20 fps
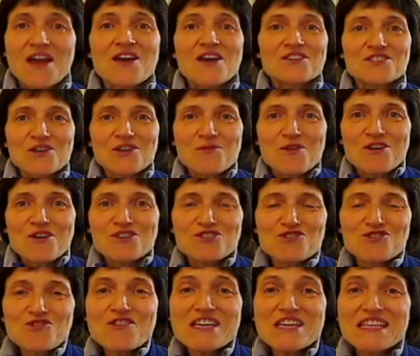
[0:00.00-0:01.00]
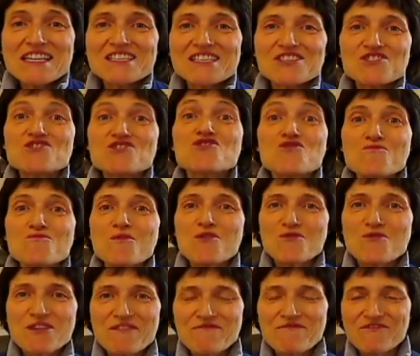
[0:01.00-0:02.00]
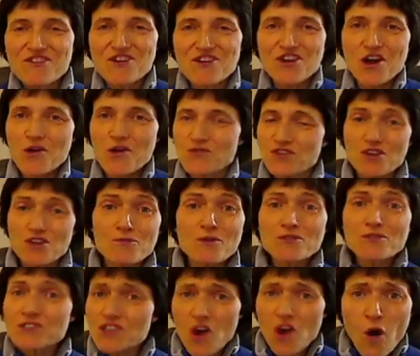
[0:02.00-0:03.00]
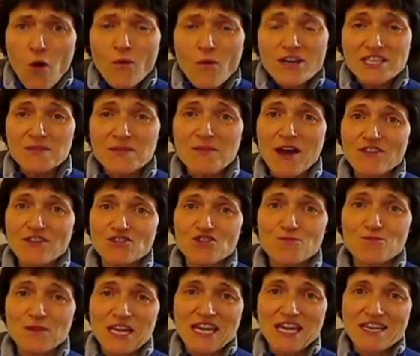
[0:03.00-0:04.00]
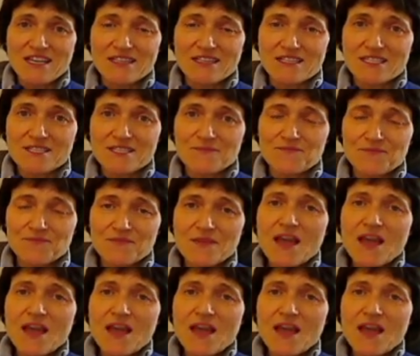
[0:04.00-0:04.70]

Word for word: So during this new moon in Virgo, new moons are always about new beginnings.